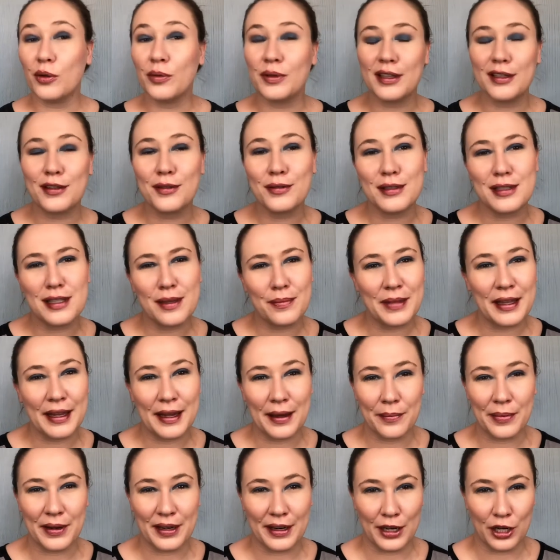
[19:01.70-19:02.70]
This was something I've
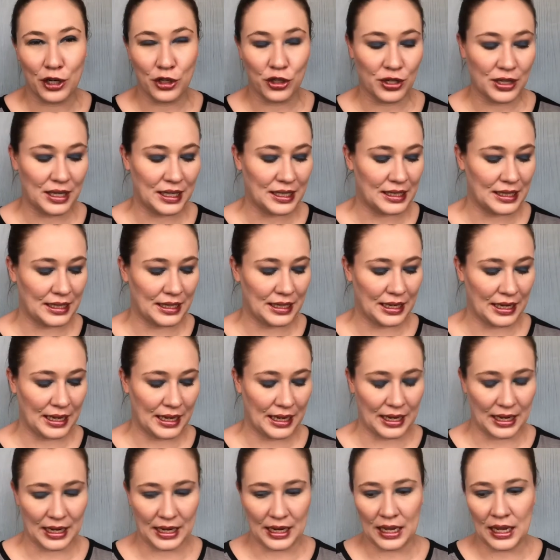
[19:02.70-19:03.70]
been interested
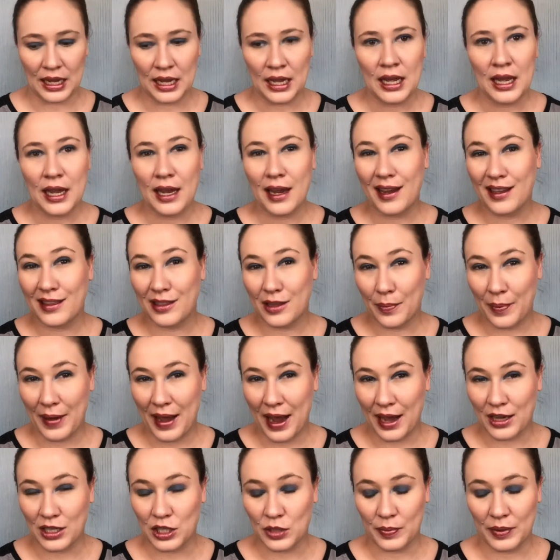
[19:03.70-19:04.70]
in in the
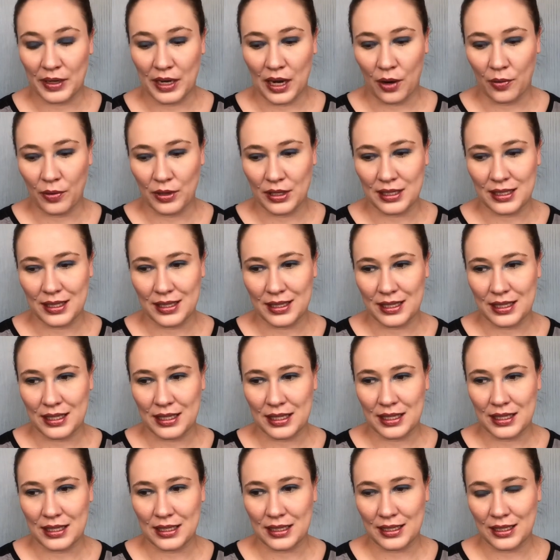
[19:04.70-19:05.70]
past, but I
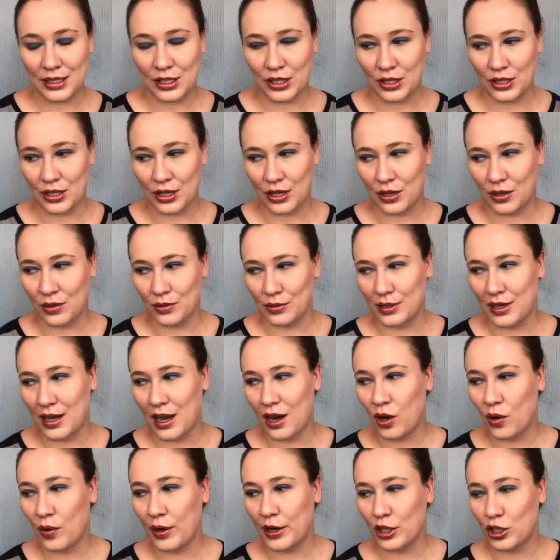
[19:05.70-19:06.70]
was, you know, not
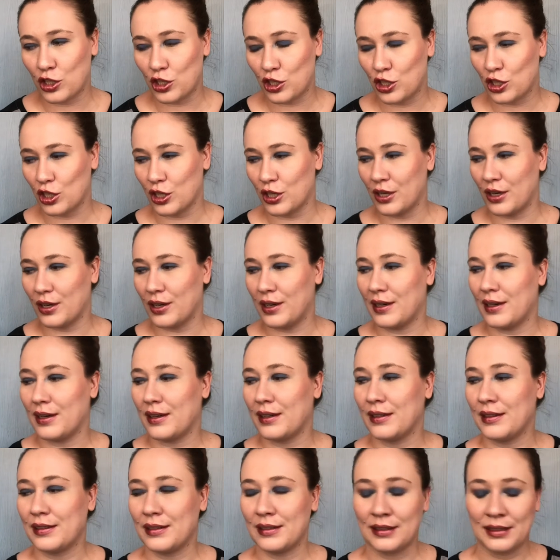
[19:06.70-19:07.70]
quite sure
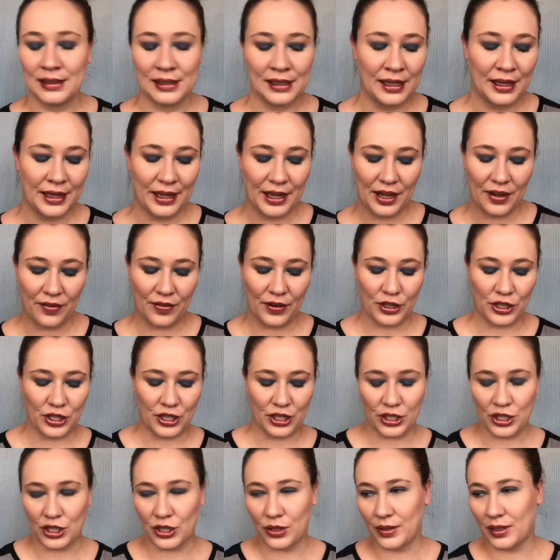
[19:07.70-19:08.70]
if I
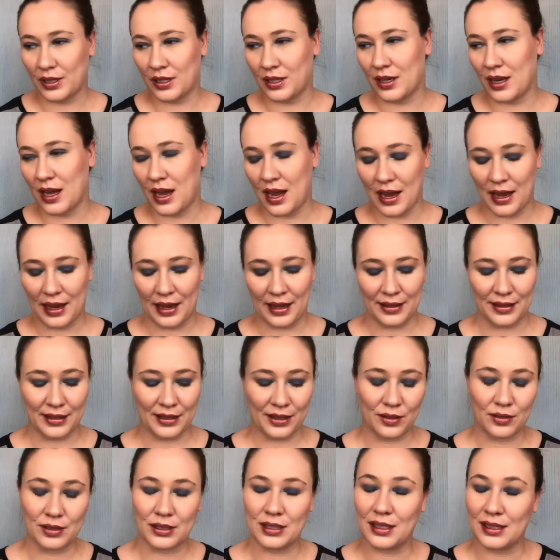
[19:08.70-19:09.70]
should do it or not. And then
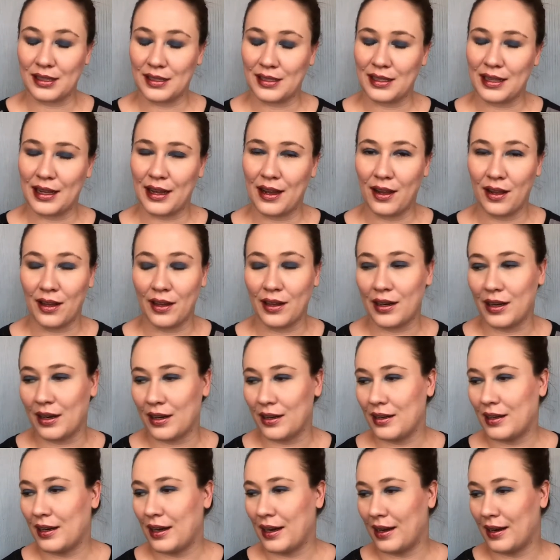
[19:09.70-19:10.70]
it was on sale
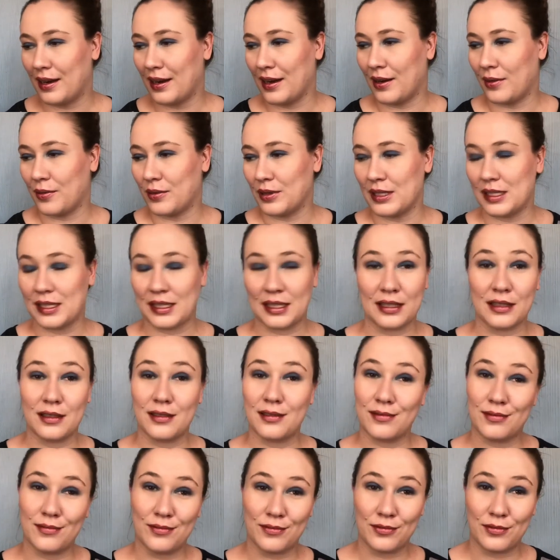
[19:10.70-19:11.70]
and I was,
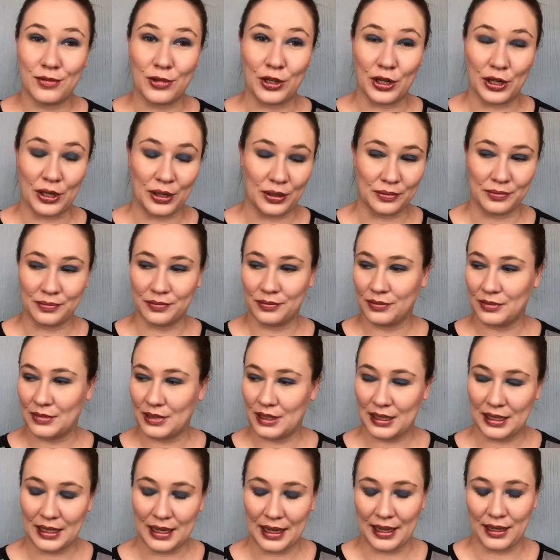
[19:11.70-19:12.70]
you know,
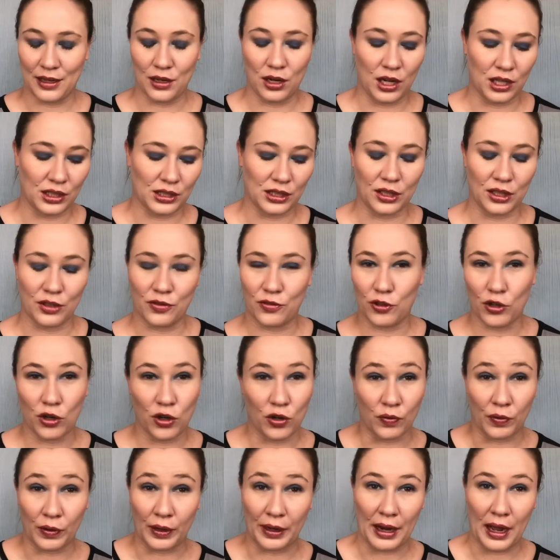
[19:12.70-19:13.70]
in Ulta for
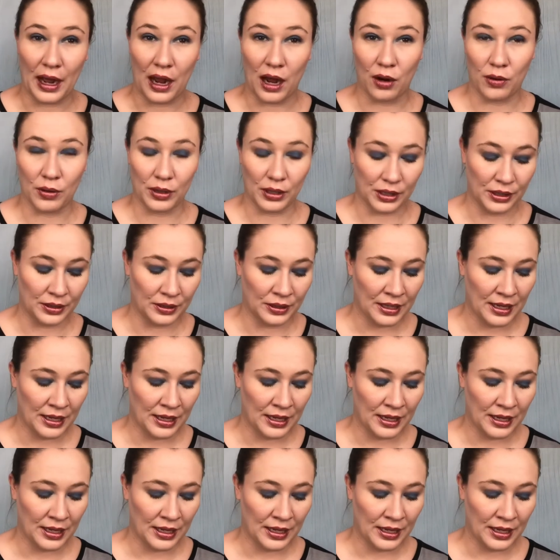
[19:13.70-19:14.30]
over an hour